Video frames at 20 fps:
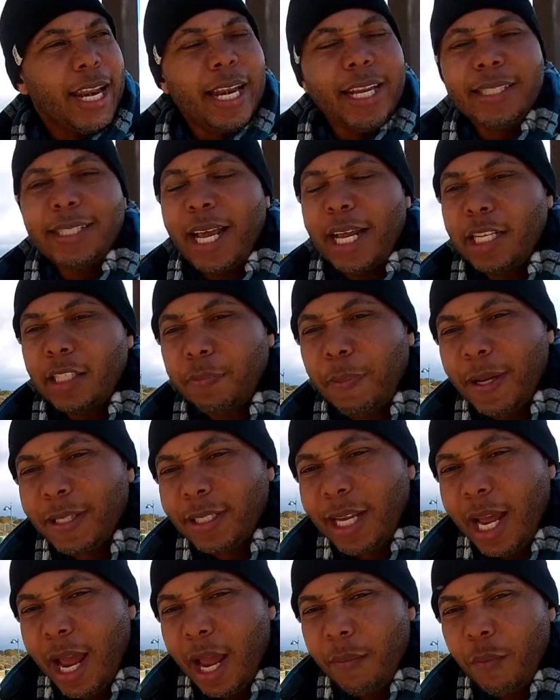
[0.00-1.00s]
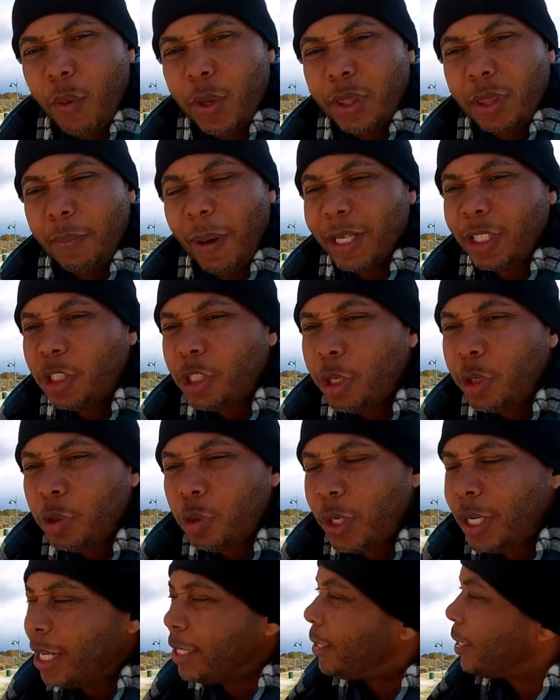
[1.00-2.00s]
I decided to spend time with my
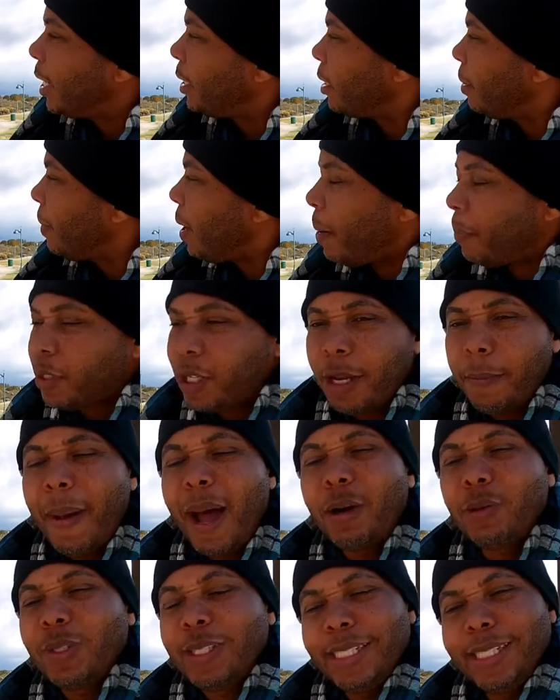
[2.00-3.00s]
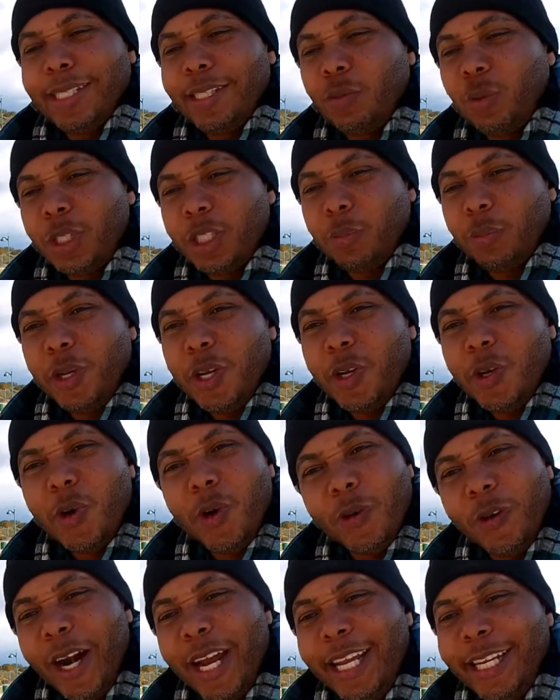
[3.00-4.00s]
children and take them up to the mountains, which is pretty
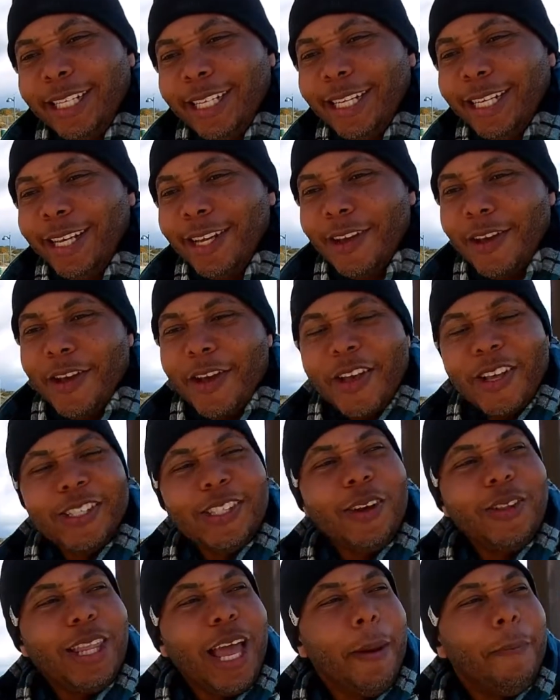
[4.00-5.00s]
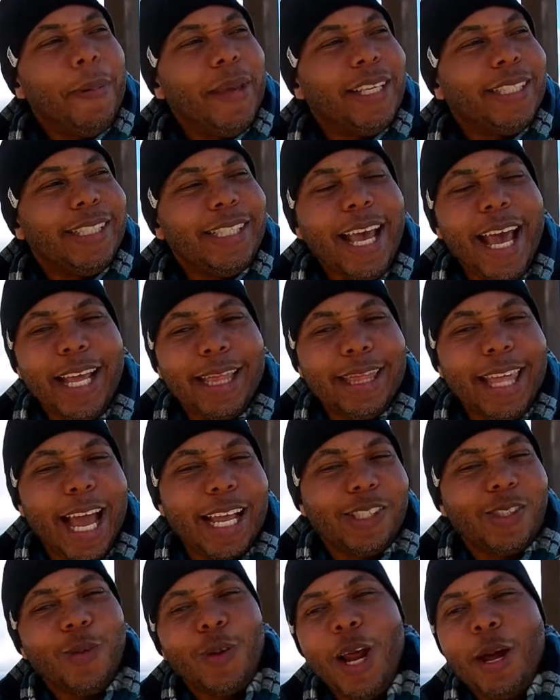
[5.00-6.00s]
cool, right? So that being said,
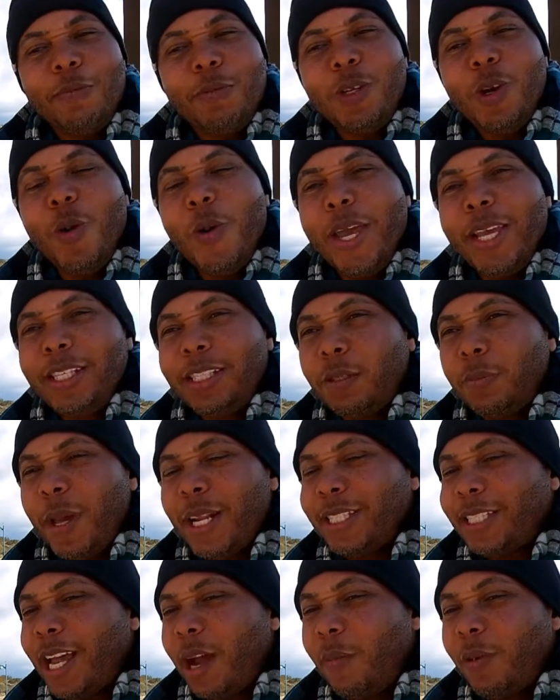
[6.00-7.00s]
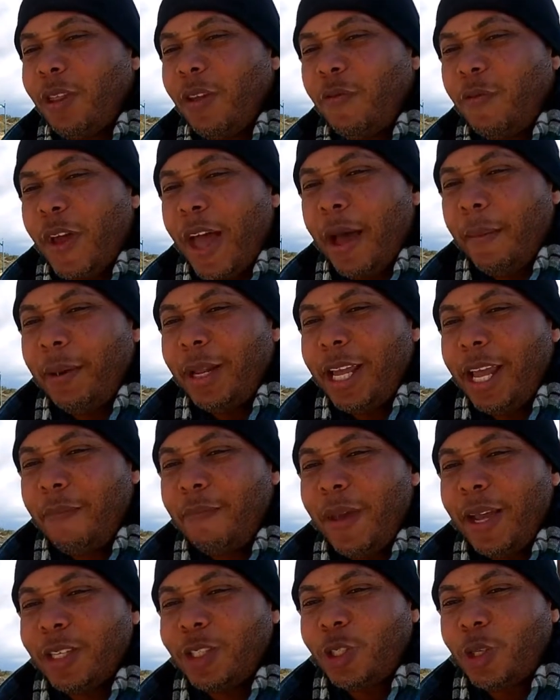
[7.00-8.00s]
that's what I'm doing, spending time with the family and
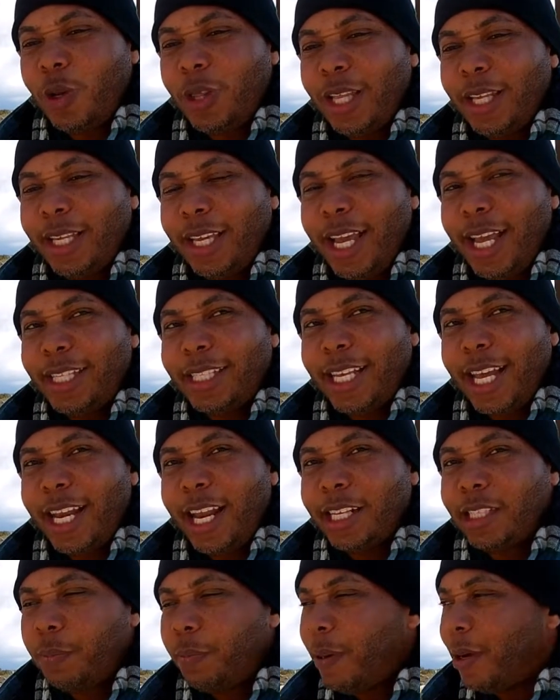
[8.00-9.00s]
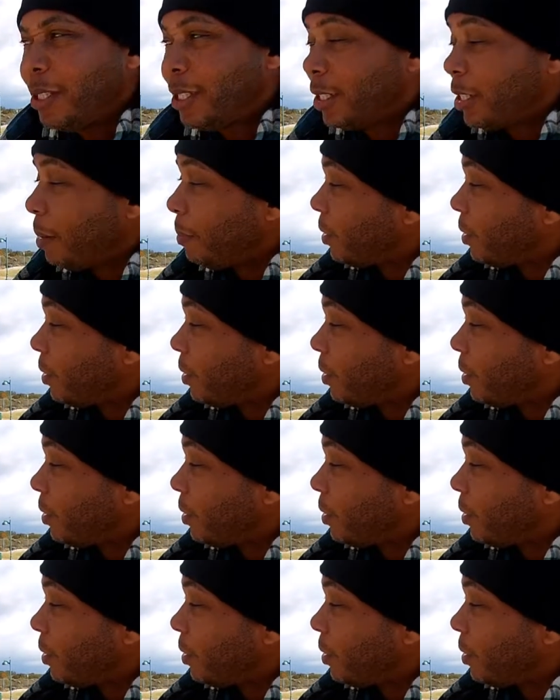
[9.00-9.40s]
making sure the kids can experience some